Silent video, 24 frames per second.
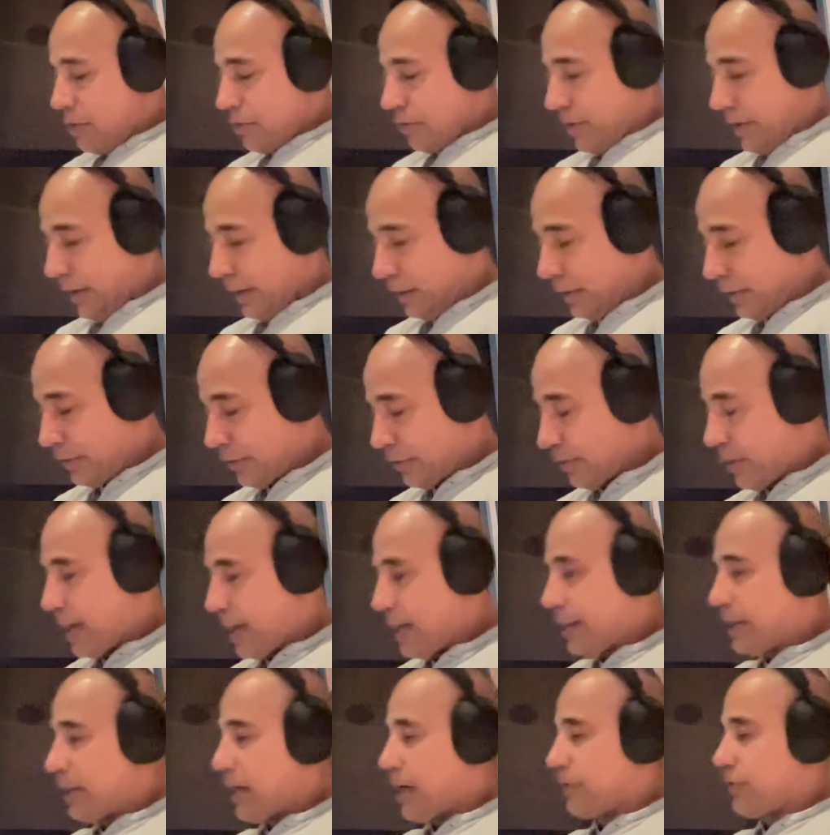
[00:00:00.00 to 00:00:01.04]

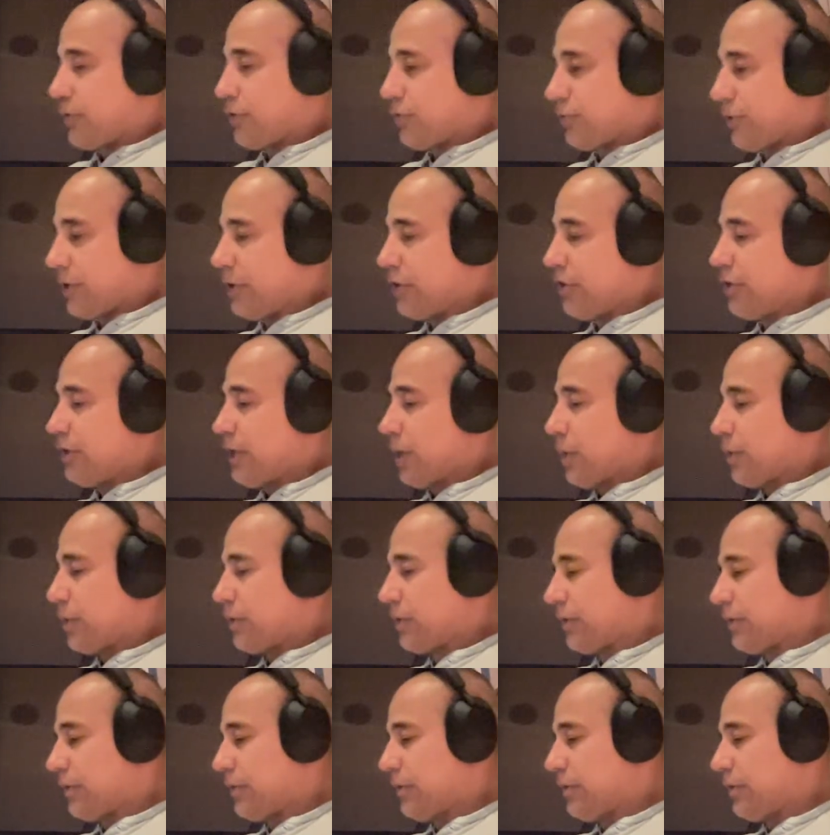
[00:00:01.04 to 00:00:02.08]
triglyceride concentration that was
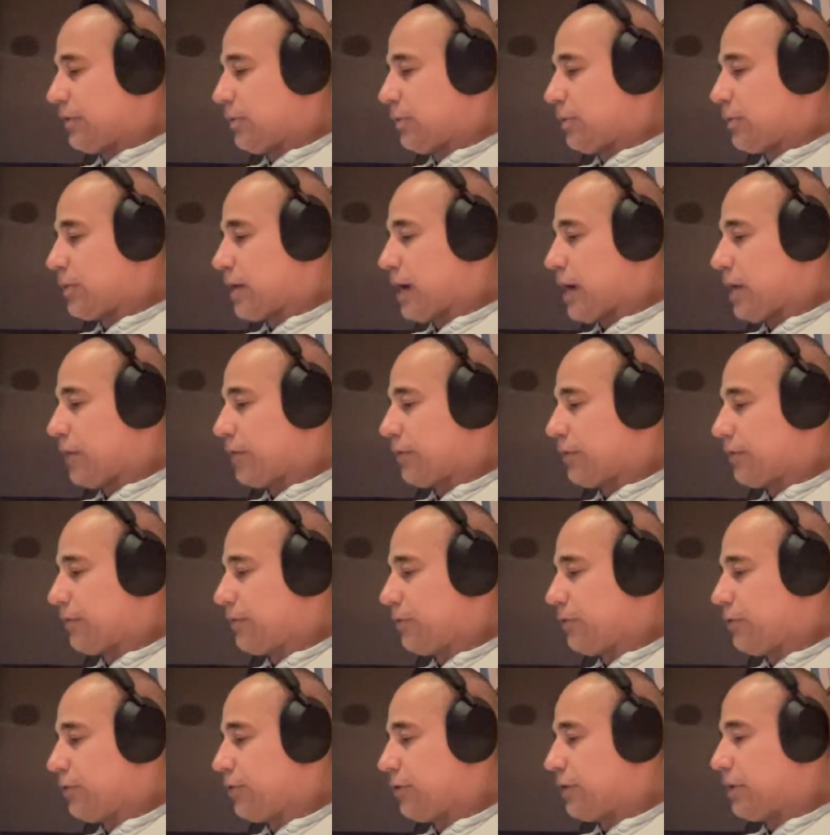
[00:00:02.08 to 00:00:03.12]
consistent with Chylous
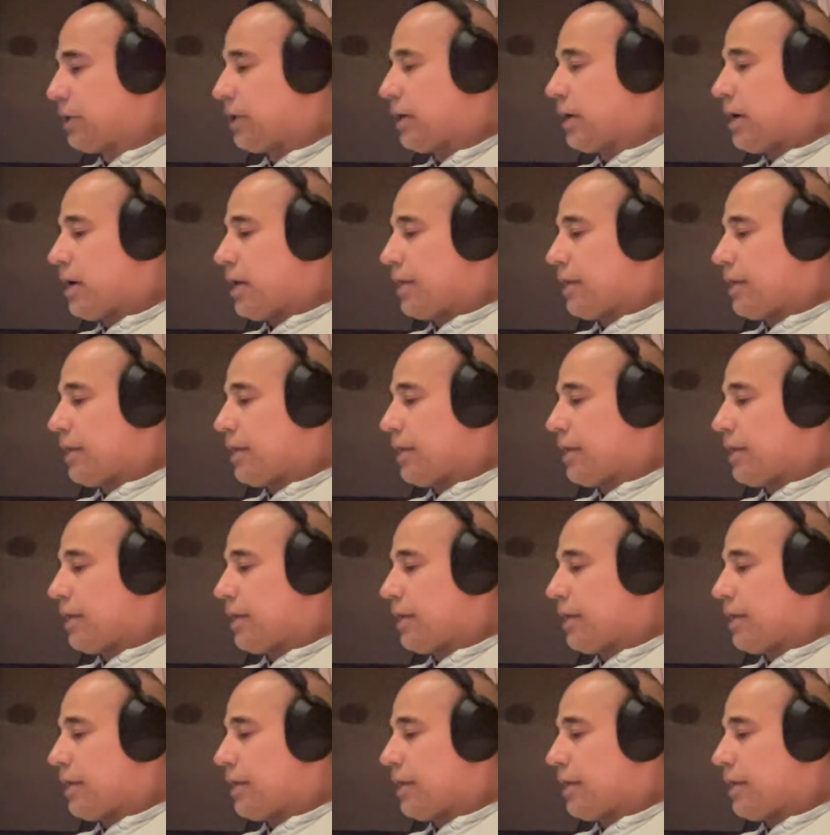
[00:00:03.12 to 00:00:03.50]
effusion.